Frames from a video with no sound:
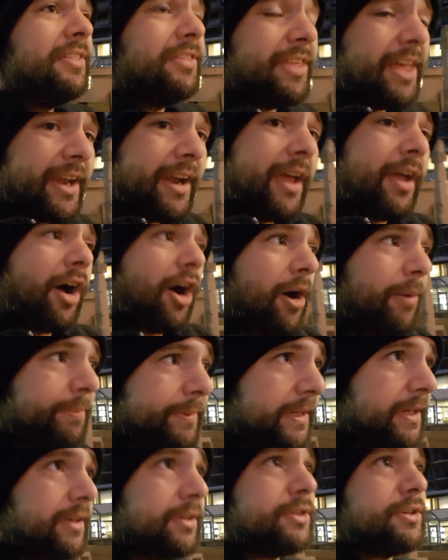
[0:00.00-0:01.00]
then I
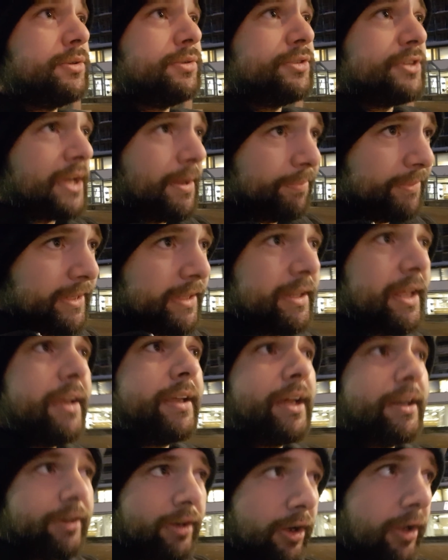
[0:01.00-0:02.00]
opt into something
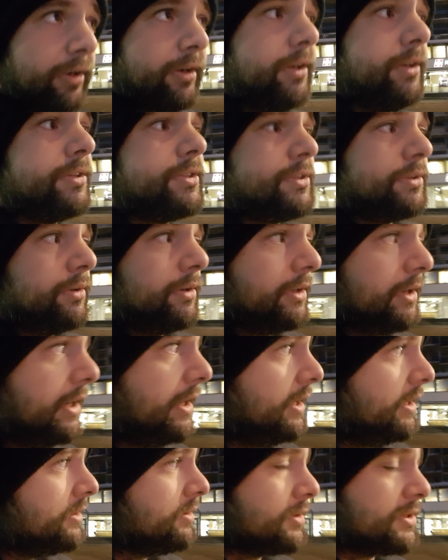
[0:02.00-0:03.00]
like Adonis or
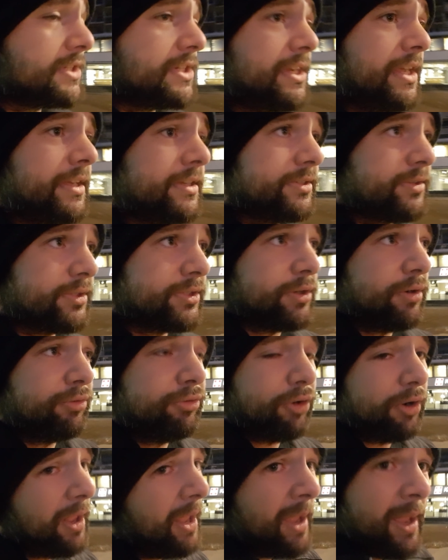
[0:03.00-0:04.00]
Osseus or so
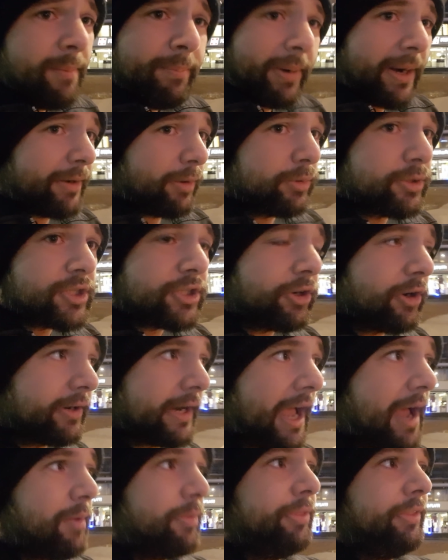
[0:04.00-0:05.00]
forth. But I don't
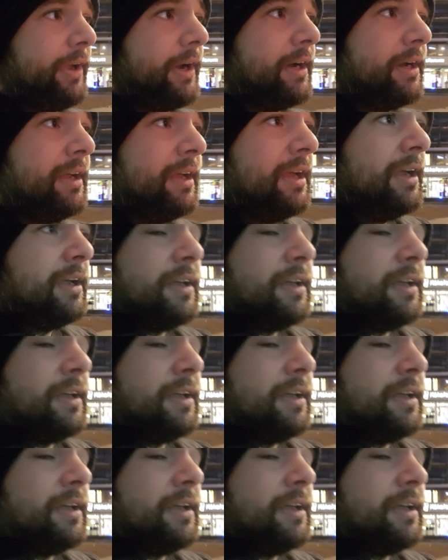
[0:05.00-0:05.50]
start out there.